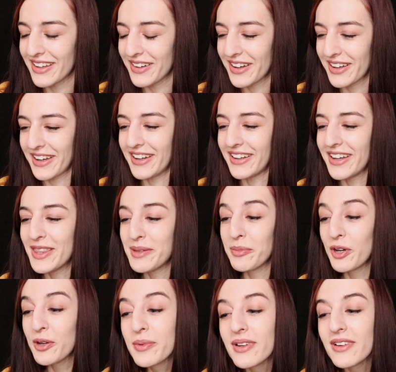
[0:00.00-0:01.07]
Okay, in the
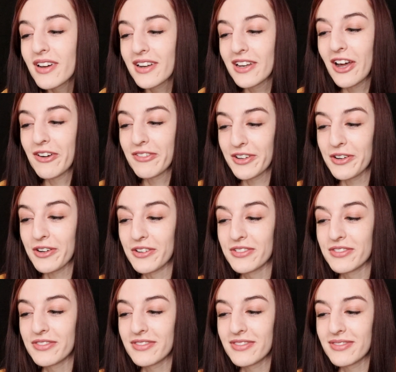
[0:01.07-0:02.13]
moment I'd laugh it
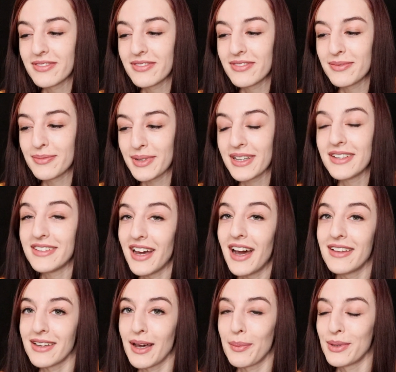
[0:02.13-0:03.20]
off because it
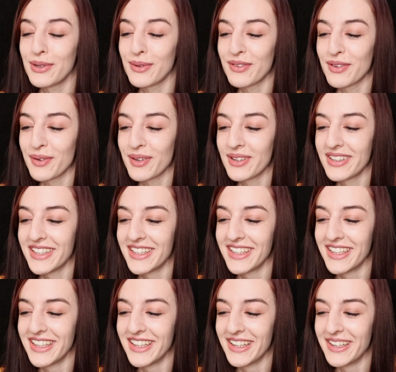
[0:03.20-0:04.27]
has happened to everyone.
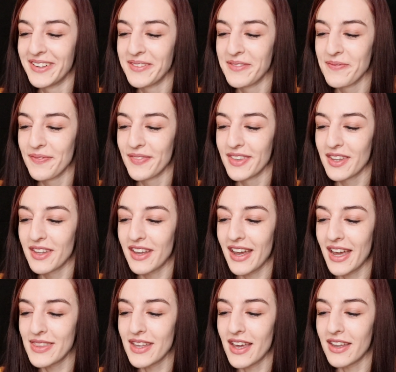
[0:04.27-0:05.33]

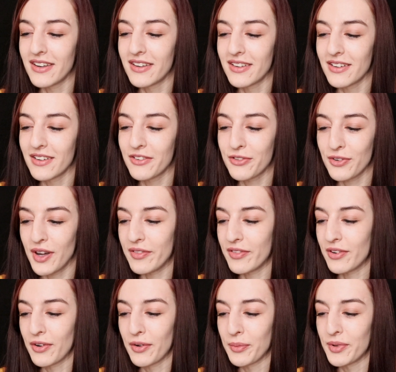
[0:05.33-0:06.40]
And then
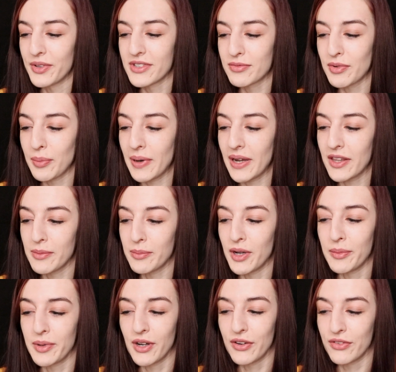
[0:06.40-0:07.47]
forever onwards replay the
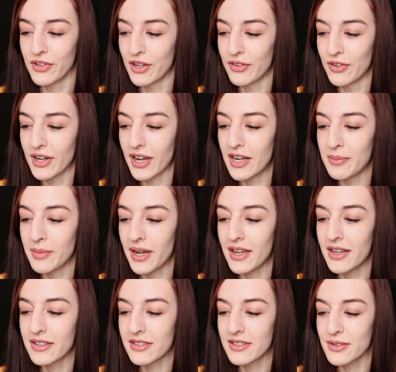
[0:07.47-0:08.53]
moment over and over again in my
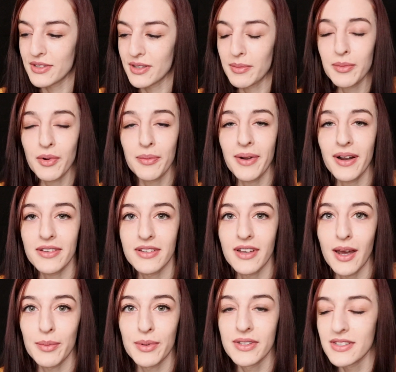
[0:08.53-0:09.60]
head until something more embarrassing
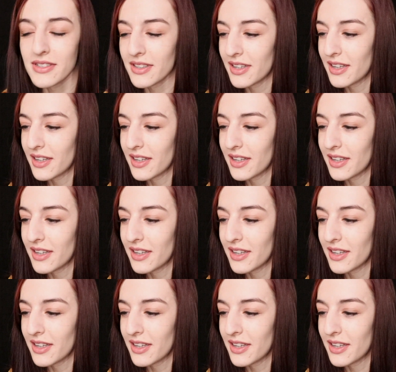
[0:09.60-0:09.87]
happens.